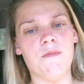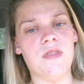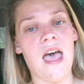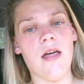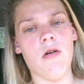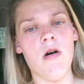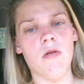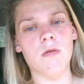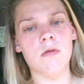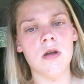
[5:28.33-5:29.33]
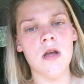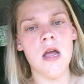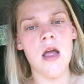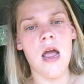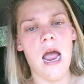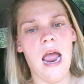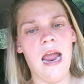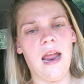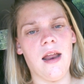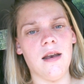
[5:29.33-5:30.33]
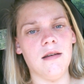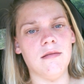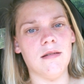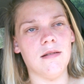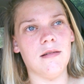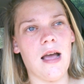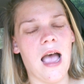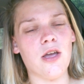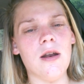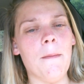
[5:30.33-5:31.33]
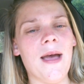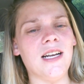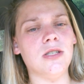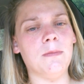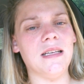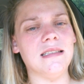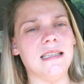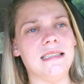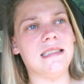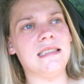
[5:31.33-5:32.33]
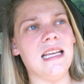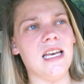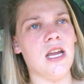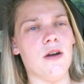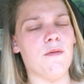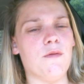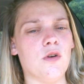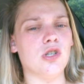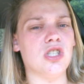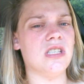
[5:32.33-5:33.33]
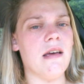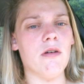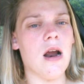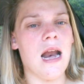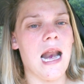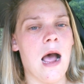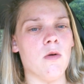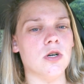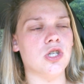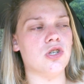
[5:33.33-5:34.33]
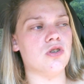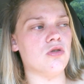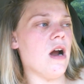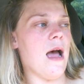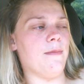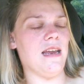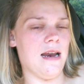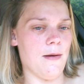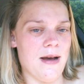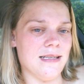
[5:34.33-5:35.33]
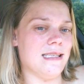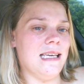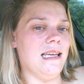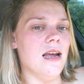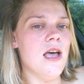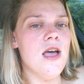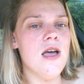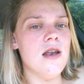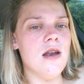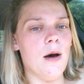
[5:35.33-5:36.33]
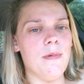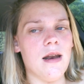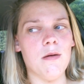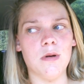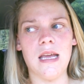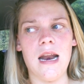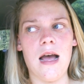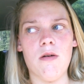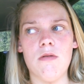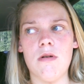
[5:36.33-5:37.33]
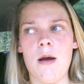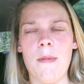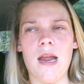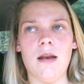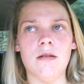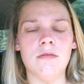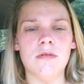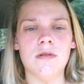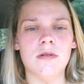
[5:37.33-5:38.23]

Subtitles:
that long. And I couldn't imagine sitting here for 7 or 8 hours strapped into my seat, not being able to get out. I mean,